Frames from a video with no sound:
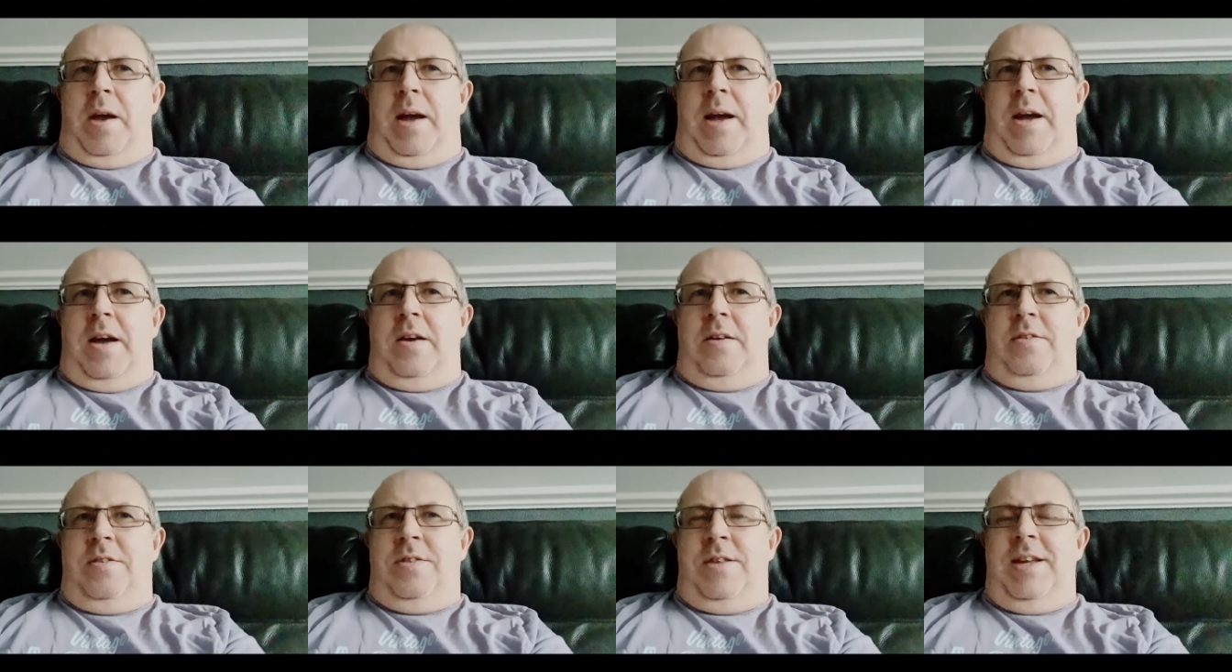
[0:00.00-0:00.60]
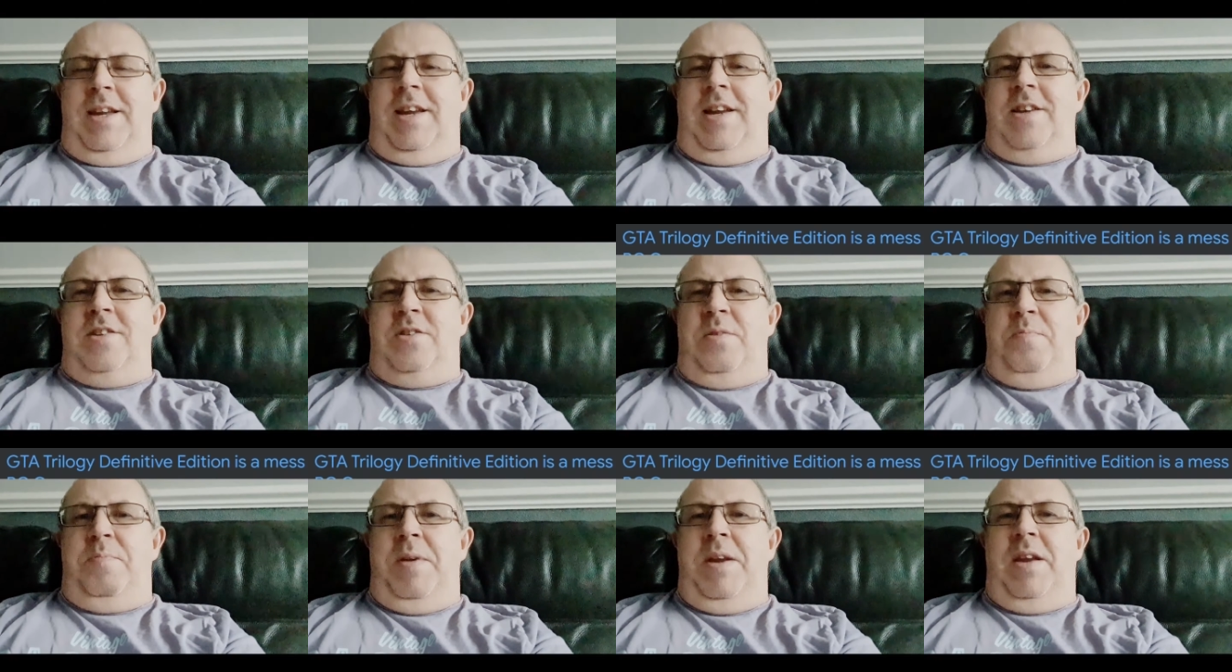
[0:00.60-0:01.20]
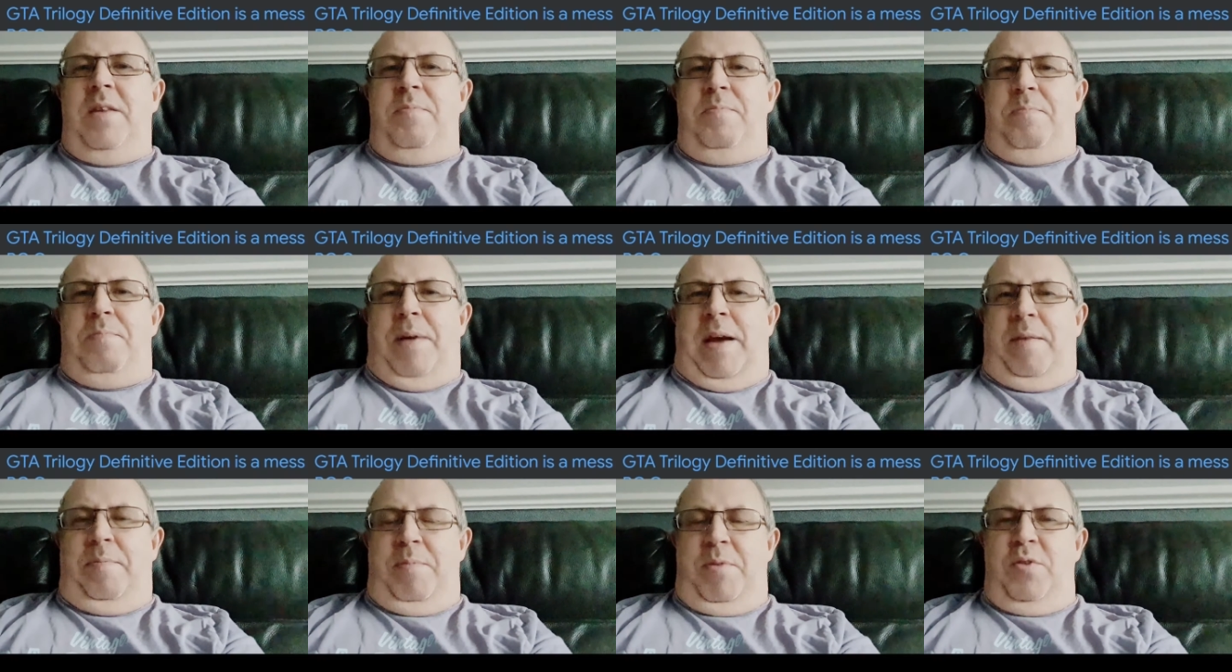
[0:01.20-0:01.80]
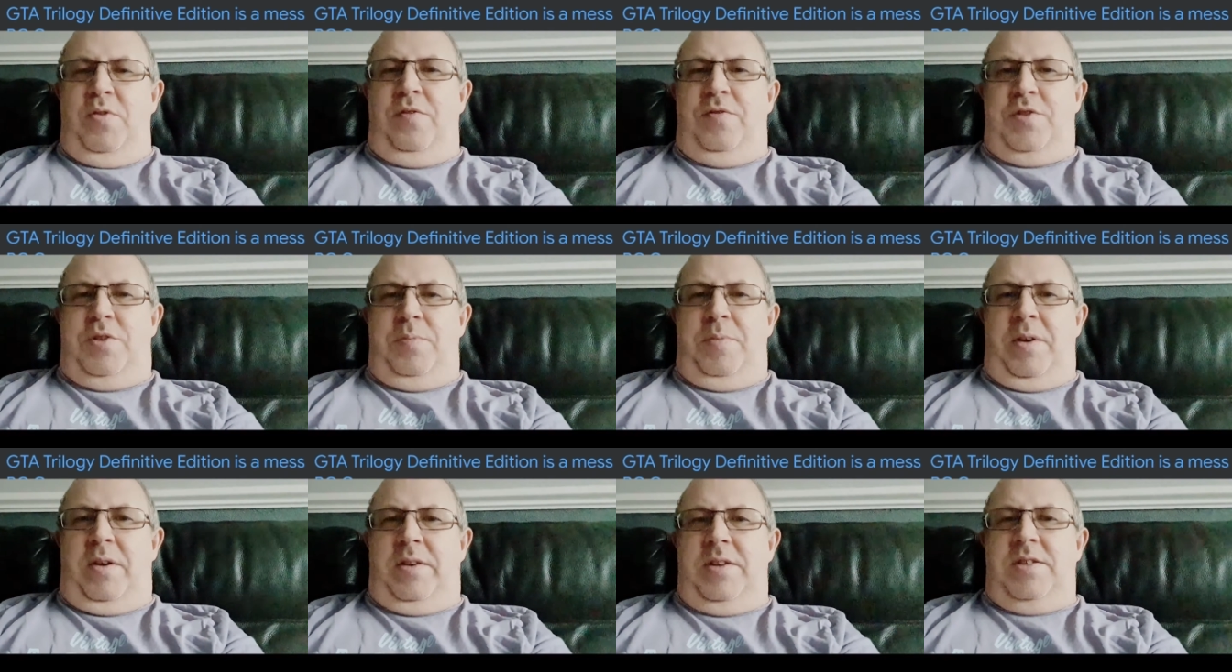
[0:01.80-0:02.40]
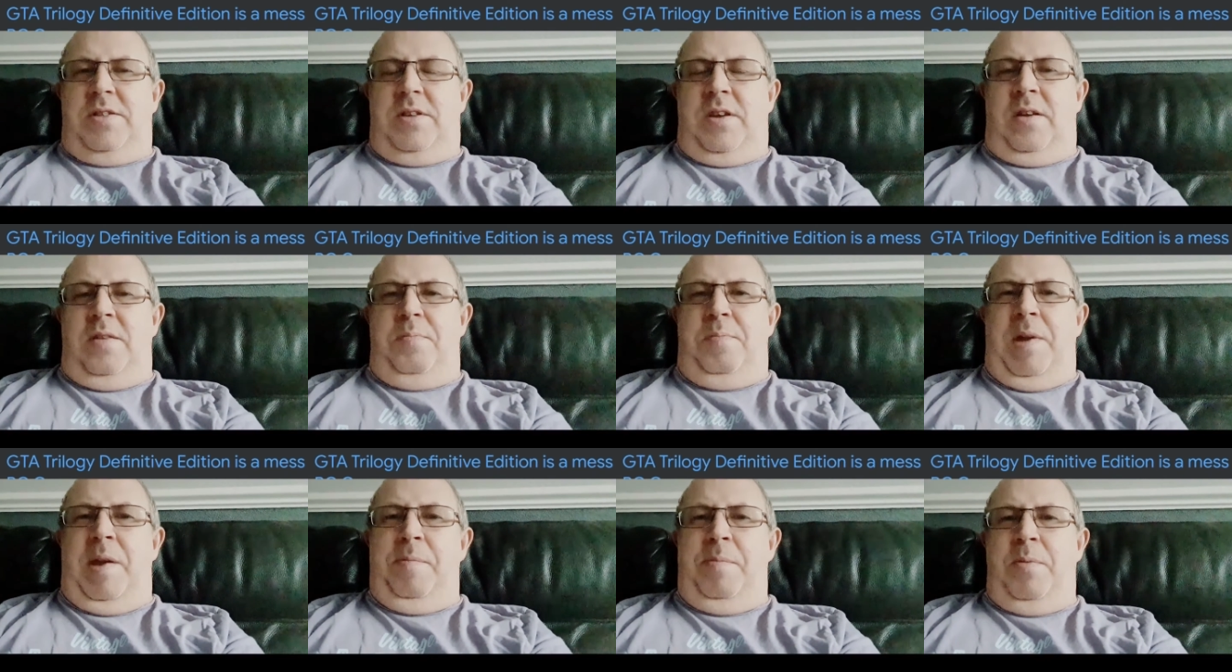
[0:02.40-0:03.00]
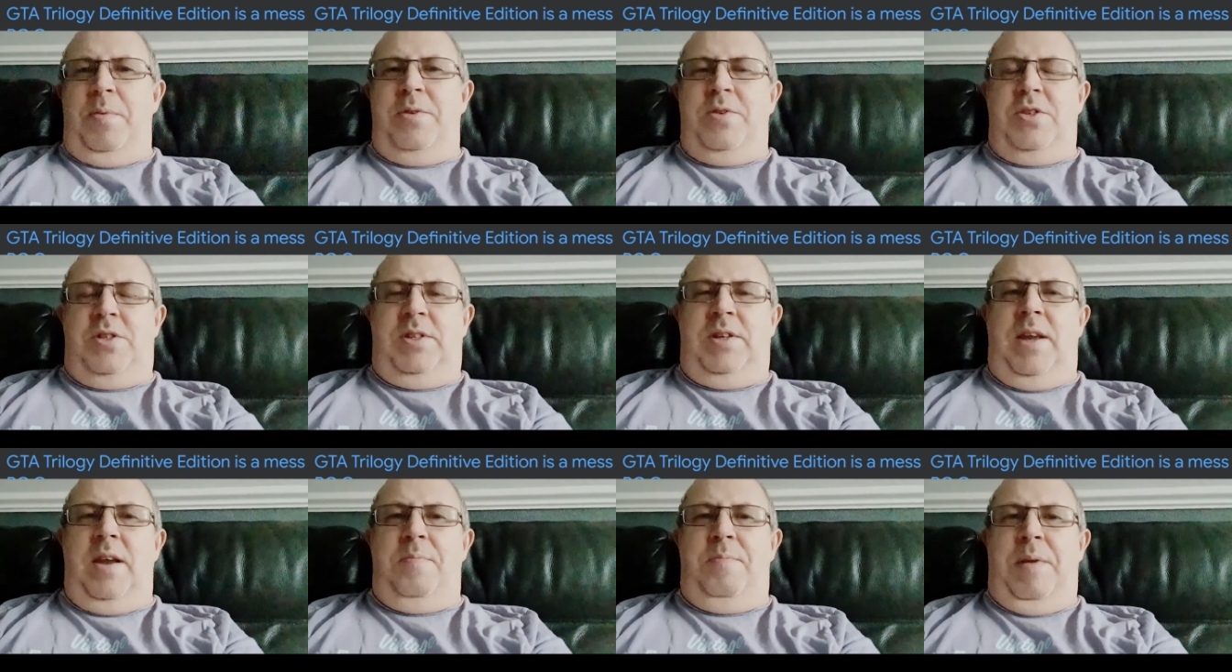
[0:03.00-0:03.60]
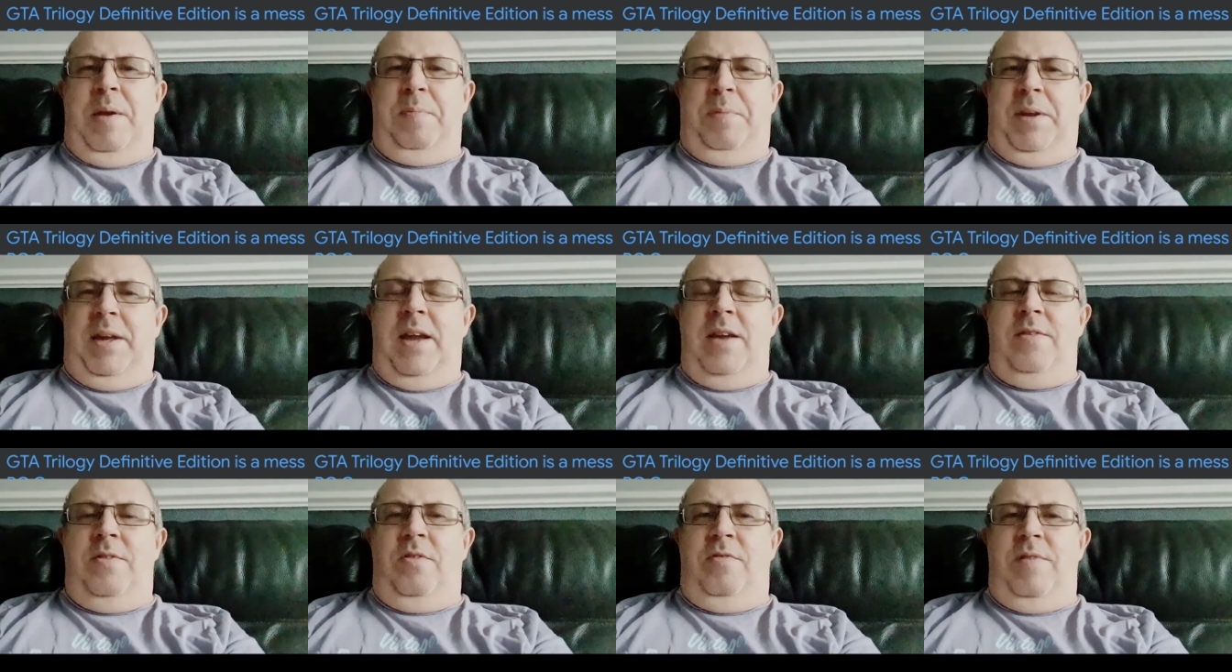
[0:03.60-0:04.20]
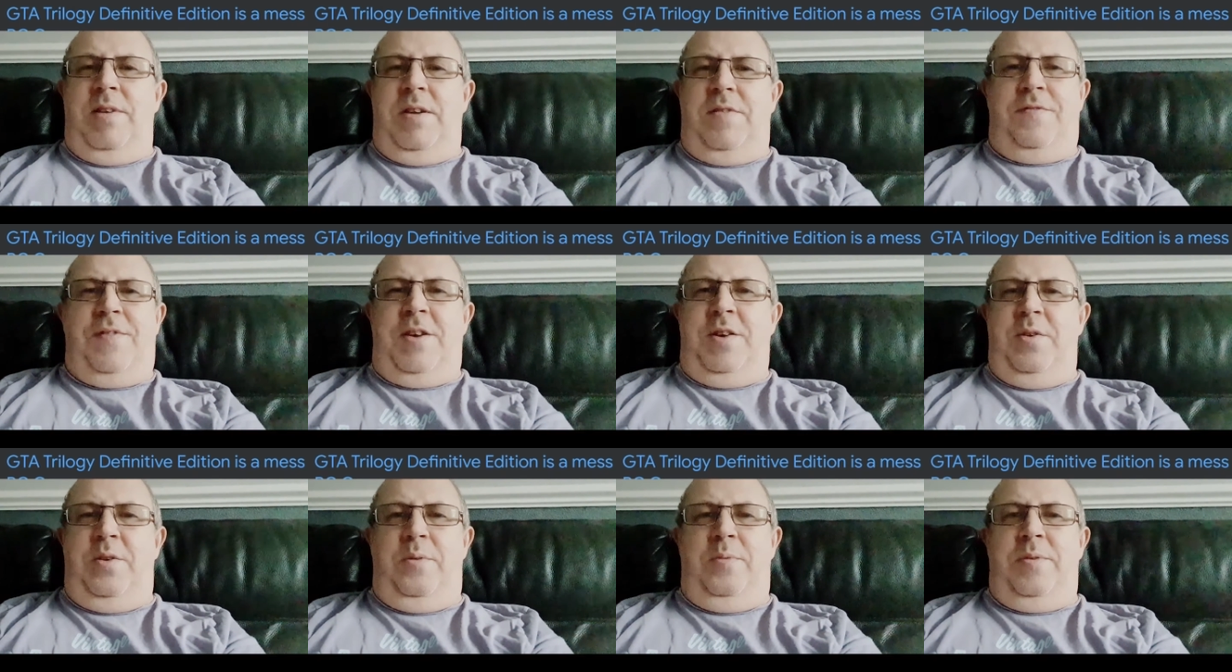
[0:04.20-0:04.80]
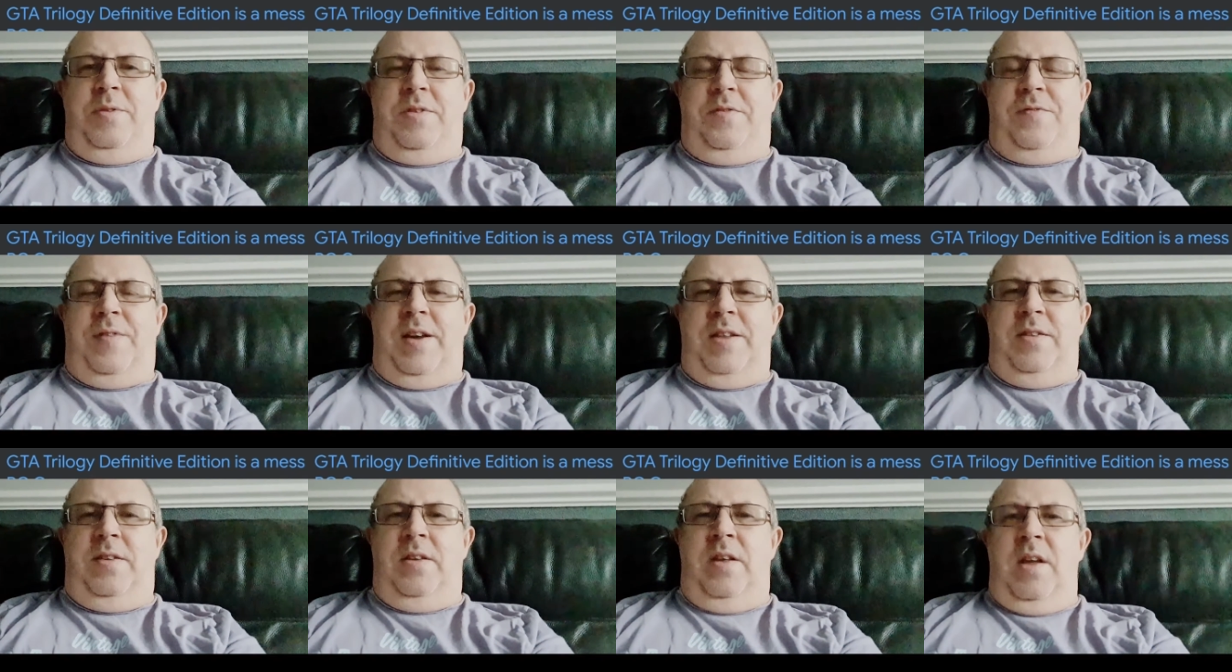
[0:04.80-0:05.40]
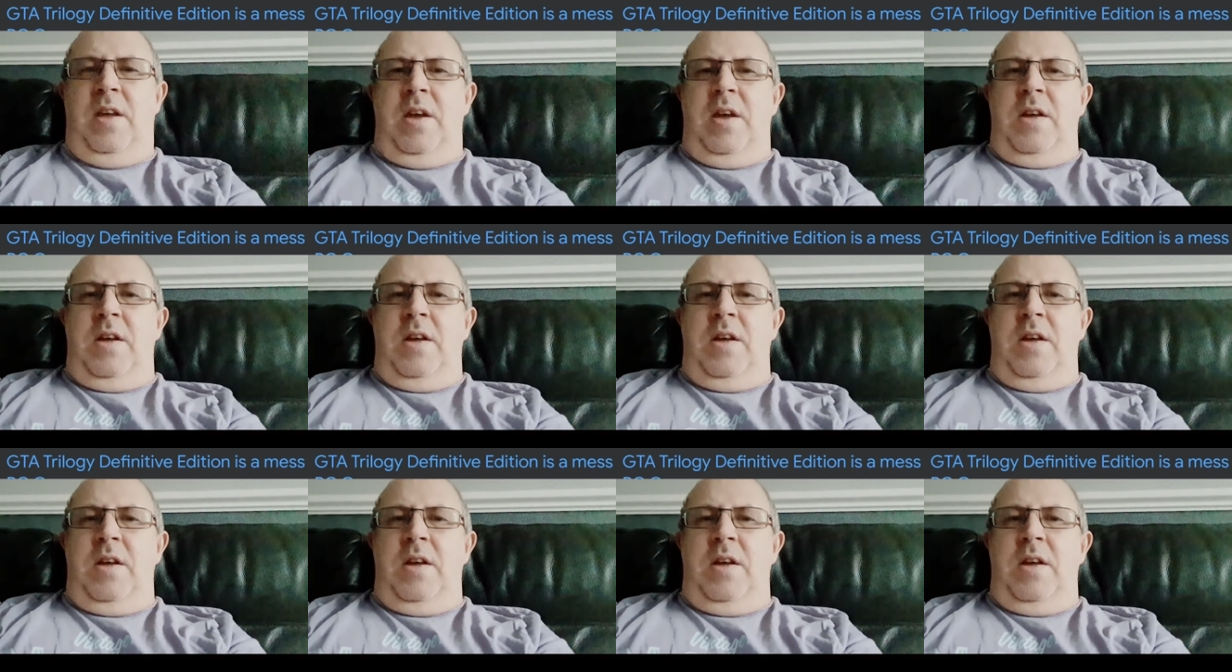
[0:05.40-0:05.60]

I think it's a big bad move to be honest, and people will just get people getting already fed up with the fact that